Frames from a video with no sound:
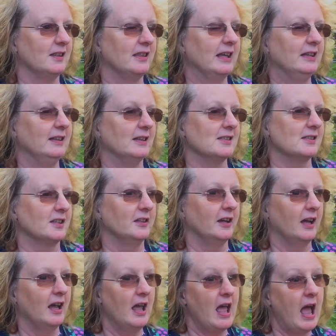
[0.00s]
thing that's going
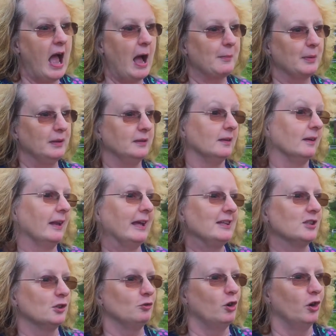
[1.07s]
to happen
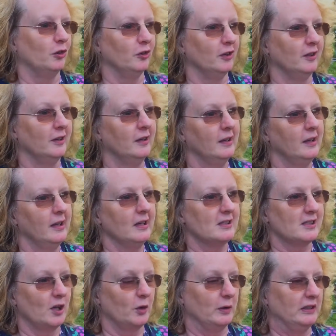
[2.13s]
later on.
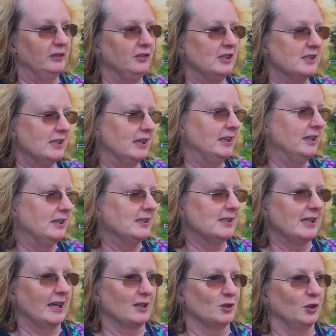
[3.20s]
So, and if you see an
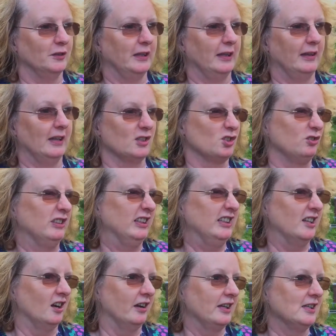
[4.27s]
insect on it, that's really
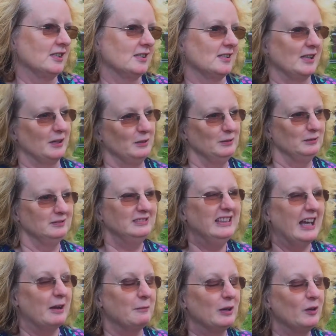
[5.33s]
nice. So,
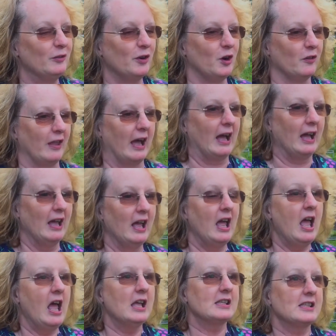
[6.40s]
yeah, we love all that.
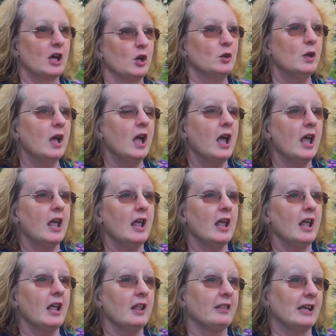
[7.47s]
So
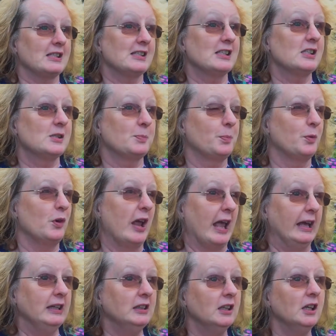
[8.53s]
that's the
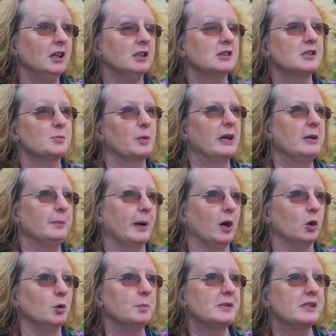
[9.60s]
spring
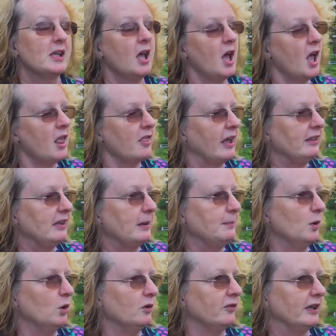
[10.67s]
bulbs. Then they
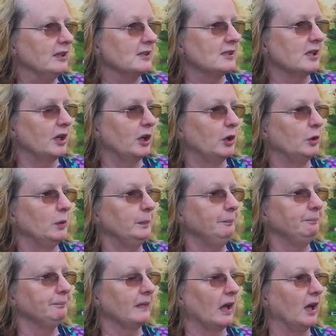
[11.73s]
move into
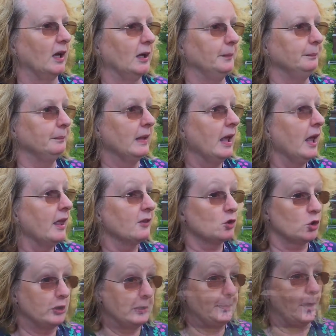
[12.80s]
tree